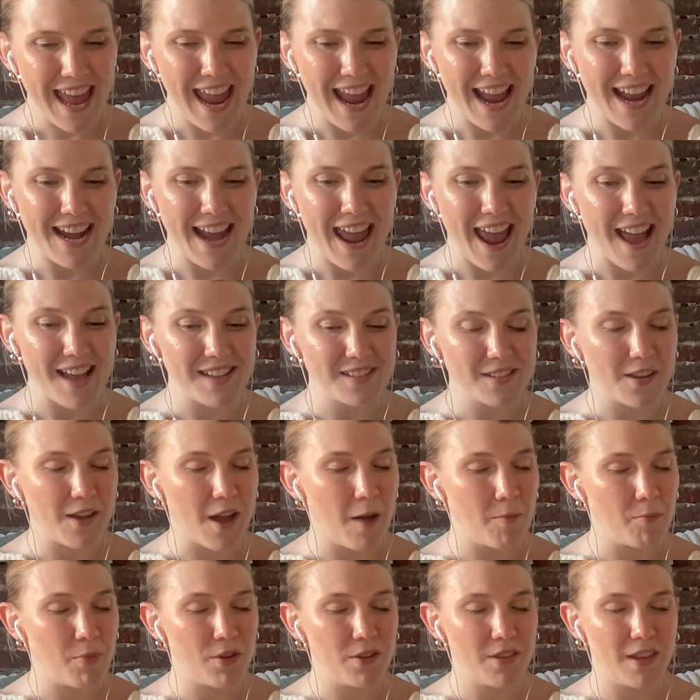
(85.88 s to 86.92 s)
and as a
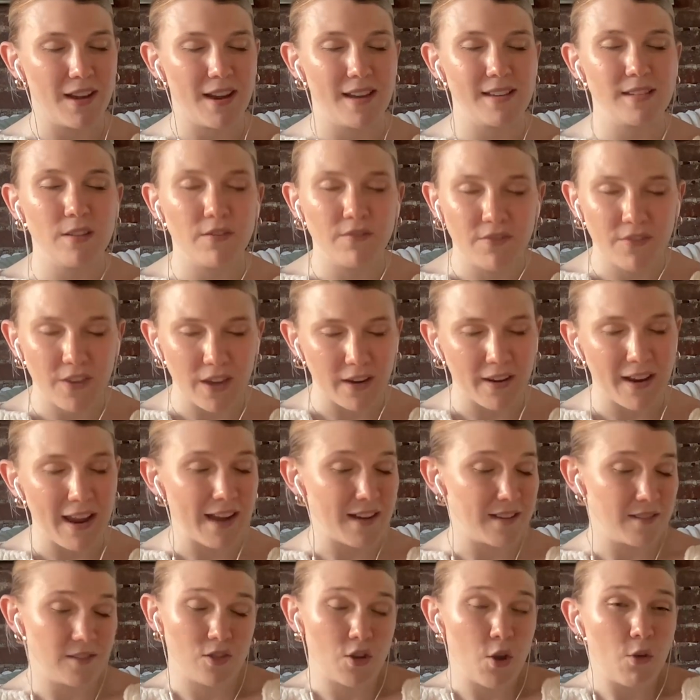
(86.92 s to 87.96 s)
couple that has
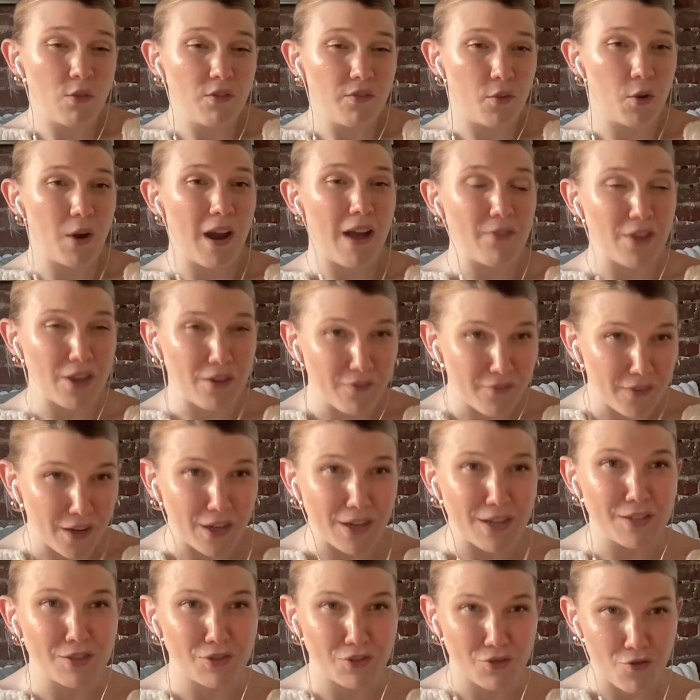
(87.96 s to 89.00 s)
is known for having a
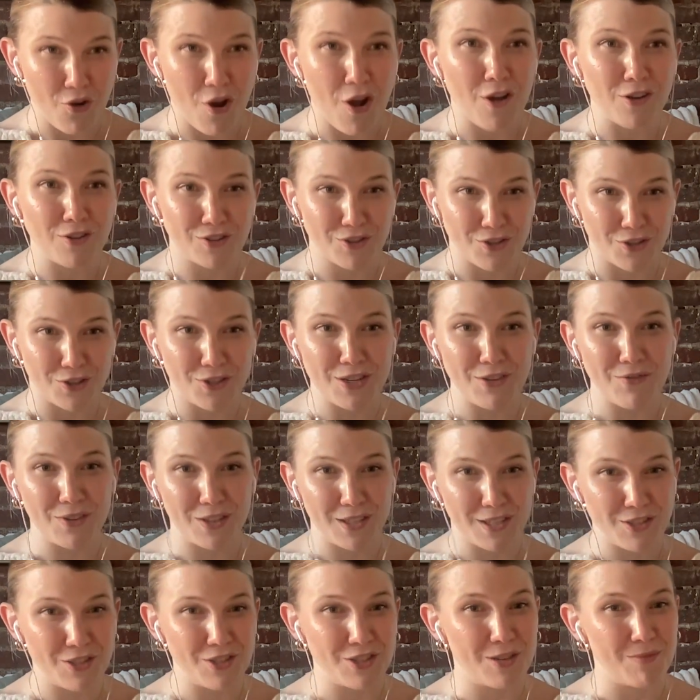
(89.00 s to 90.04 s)
very strong, sturdy
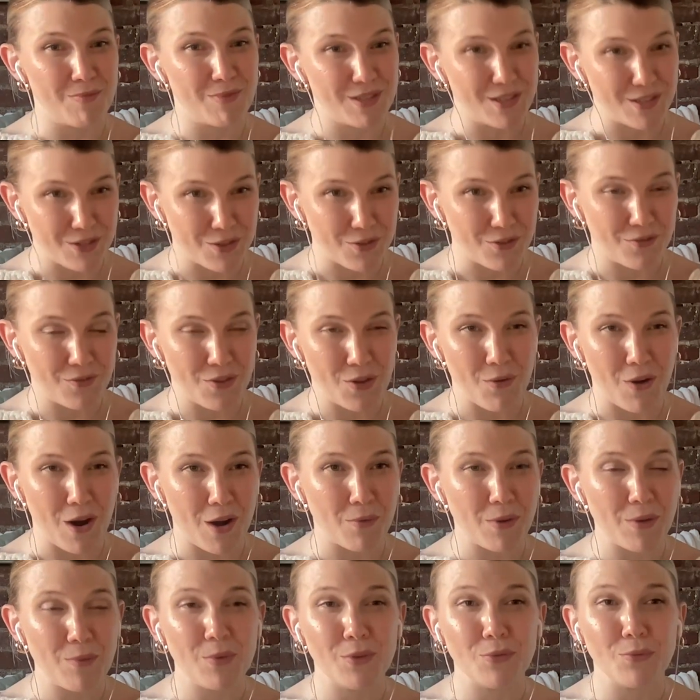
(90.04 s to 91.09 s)
relationship as the two of you
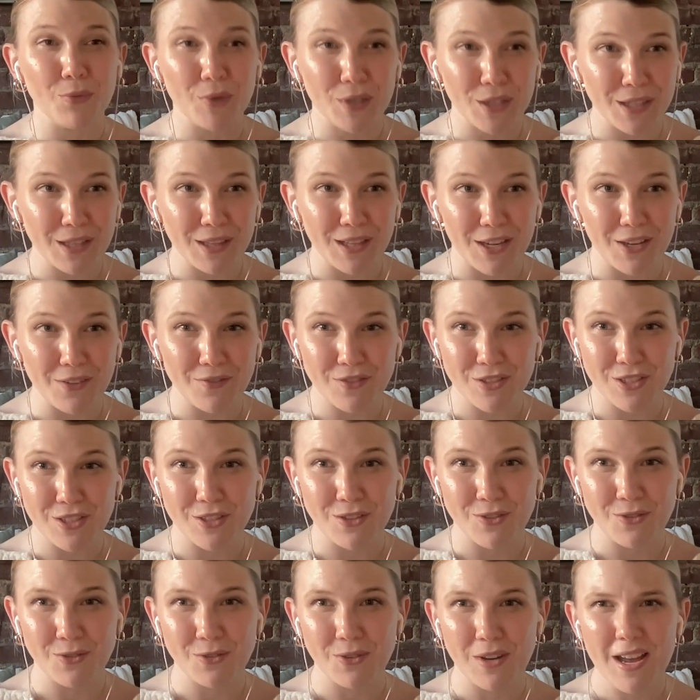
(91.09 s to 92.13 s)
are, we would really love
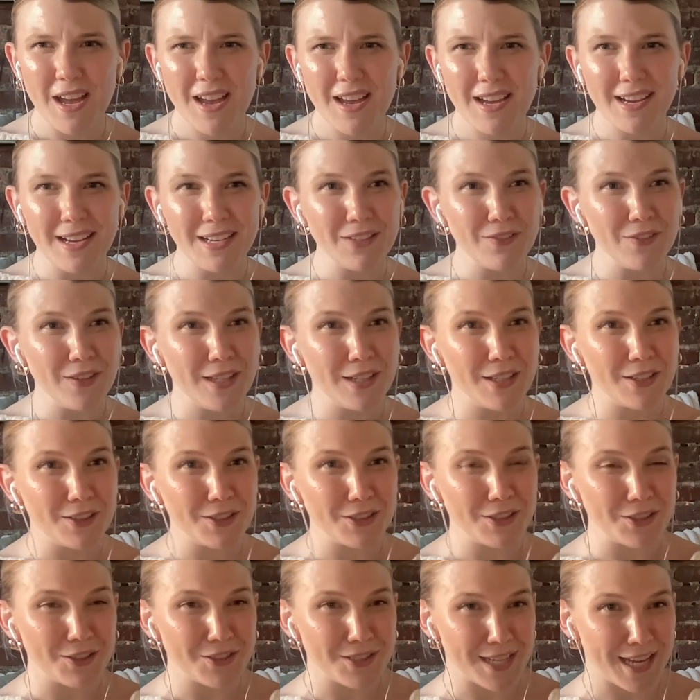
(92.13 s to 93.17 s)
to kind of hear
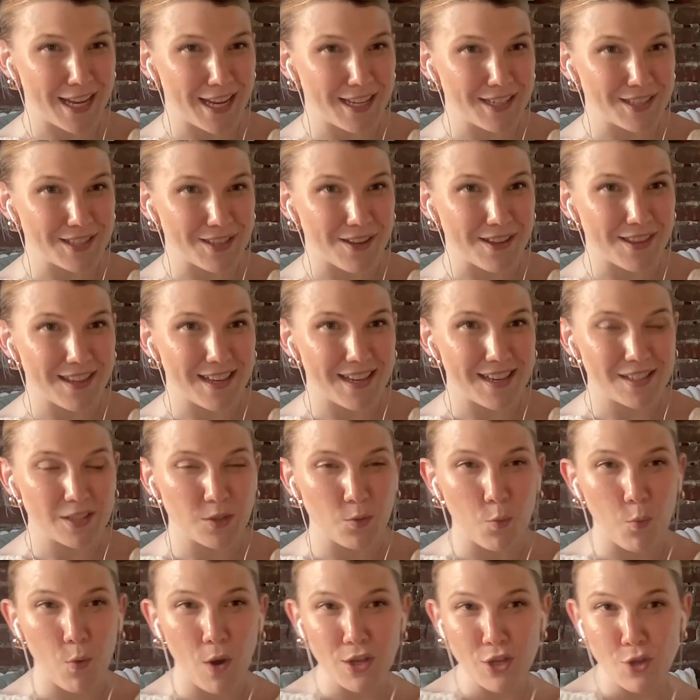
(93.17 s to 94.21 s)
your takes on
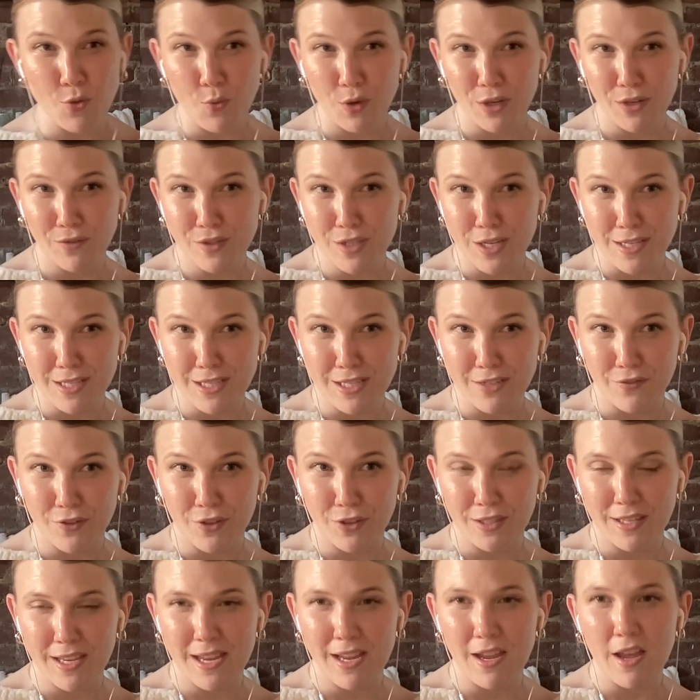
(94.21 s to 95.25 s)
this, what you would have done
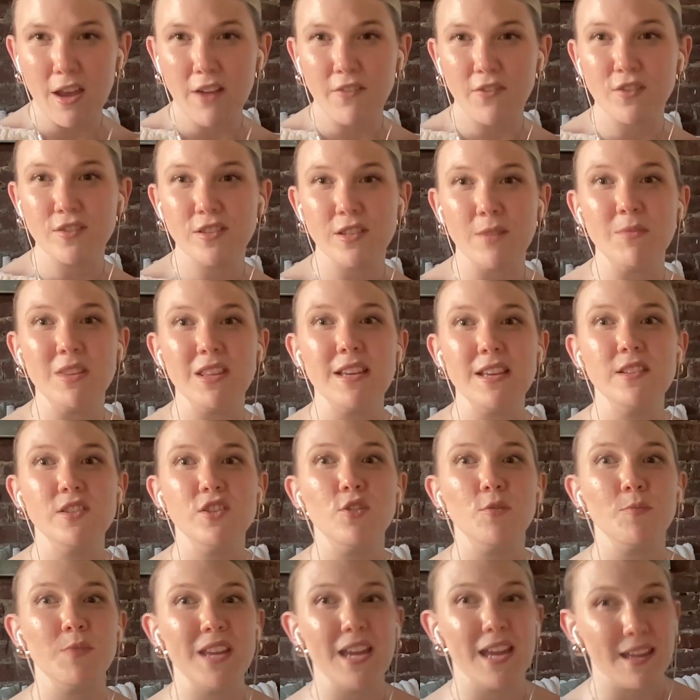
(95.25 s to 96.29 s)
differently. For some of these,
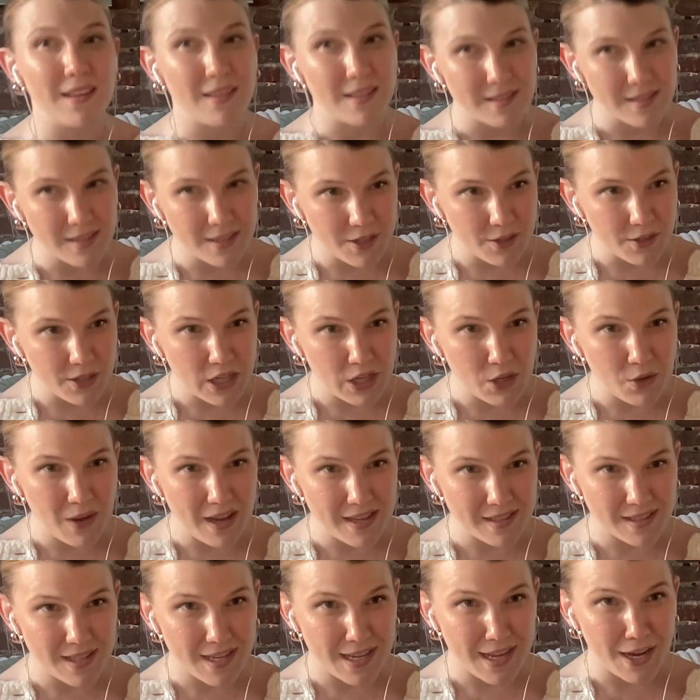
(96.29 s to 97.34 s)
you'll be in the scenario
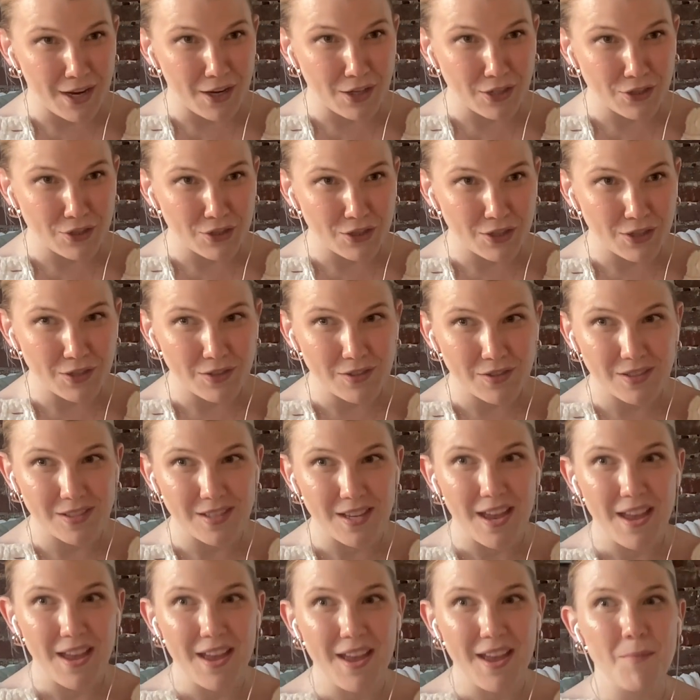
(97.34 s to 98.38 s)
as the
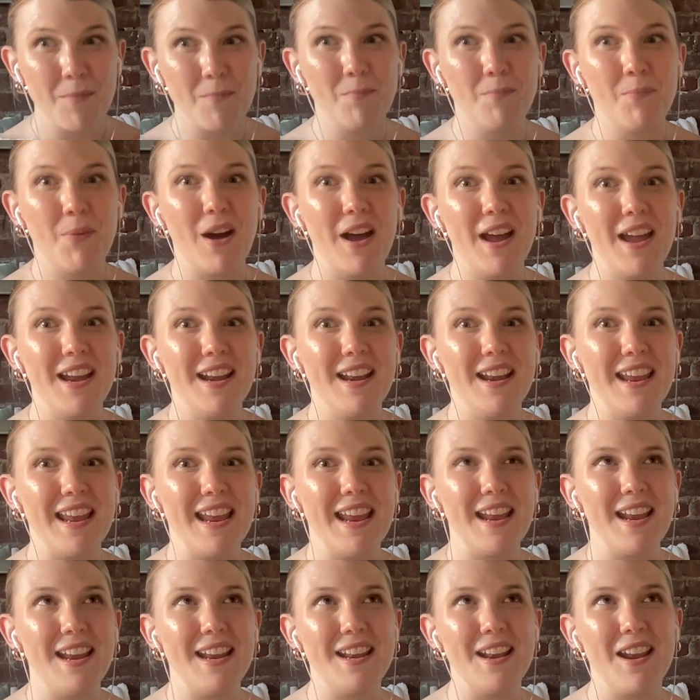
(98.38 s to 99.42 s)
characters, but
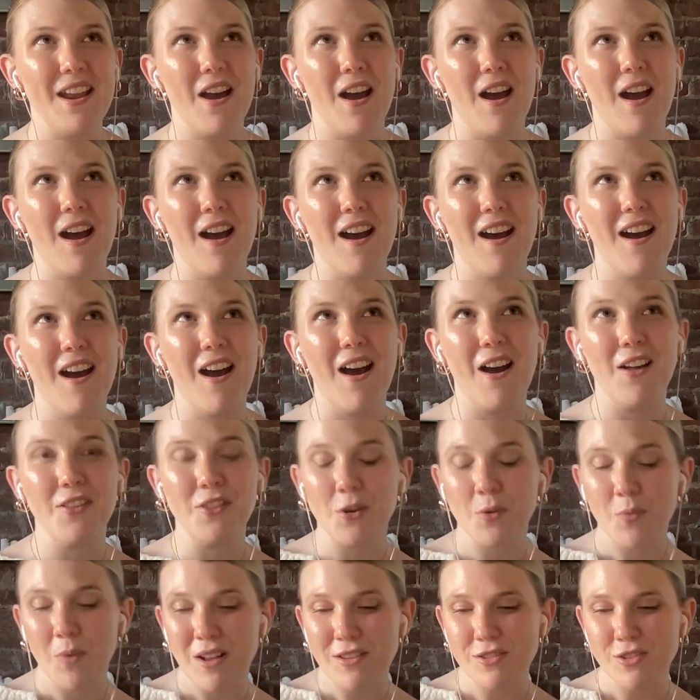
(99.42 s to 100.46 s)
in
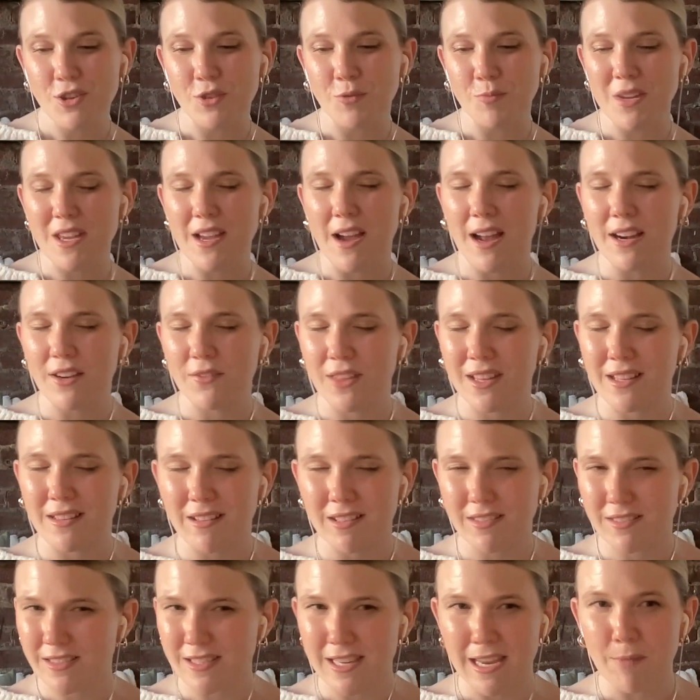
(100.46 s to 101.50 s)
other ones, you'll be kind of like the
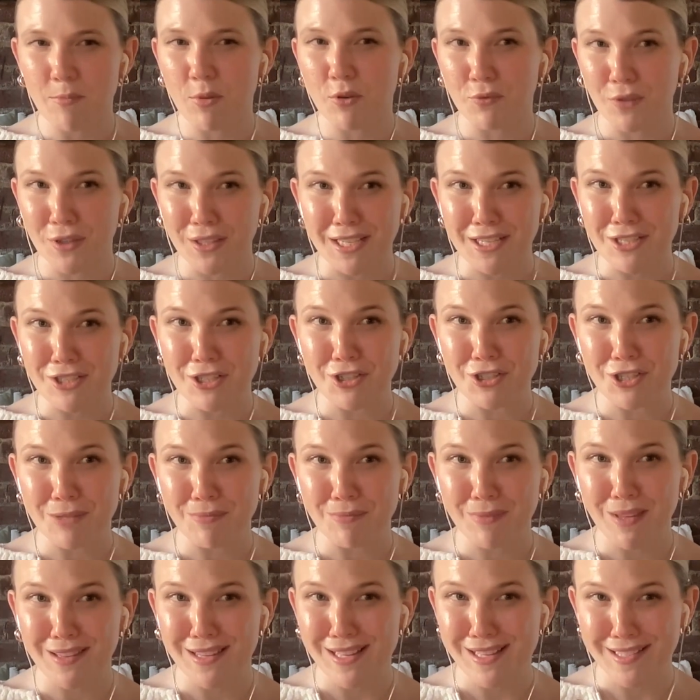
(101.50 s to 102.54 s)
stable relationship
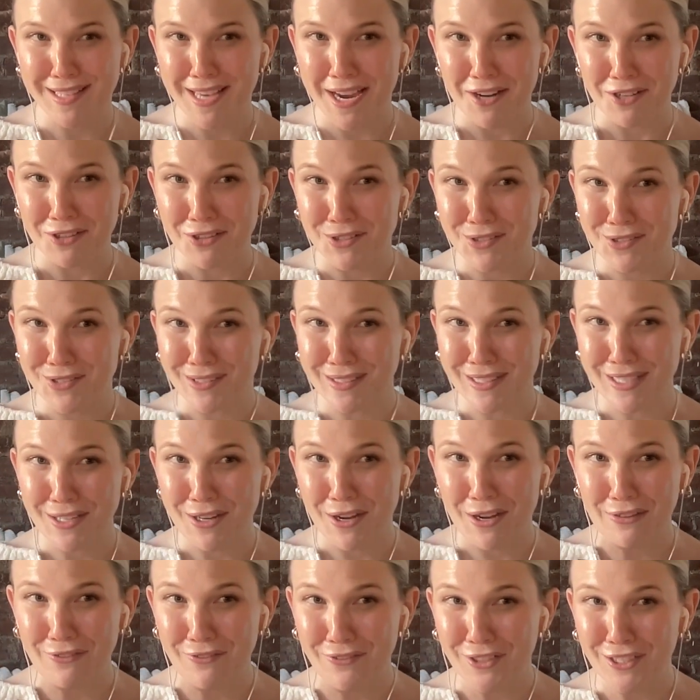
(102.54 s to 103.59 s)
that these characters lean
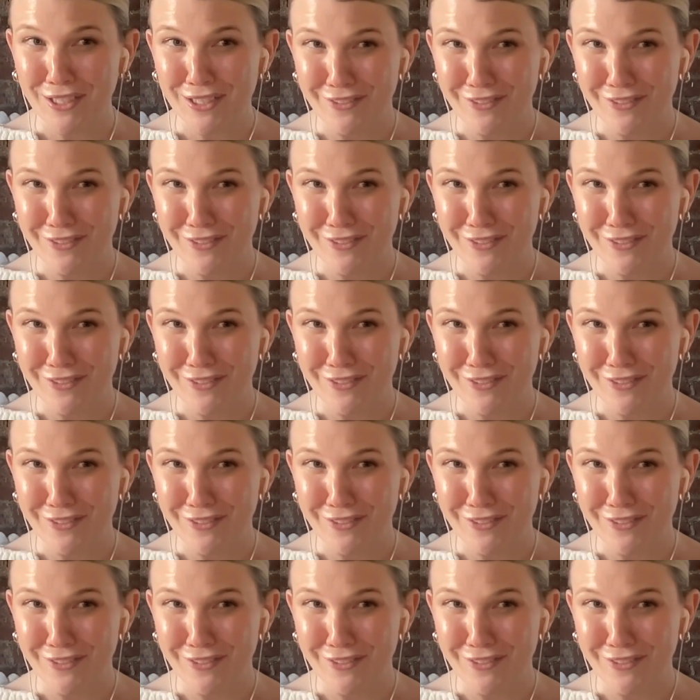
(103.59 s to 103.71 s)
on for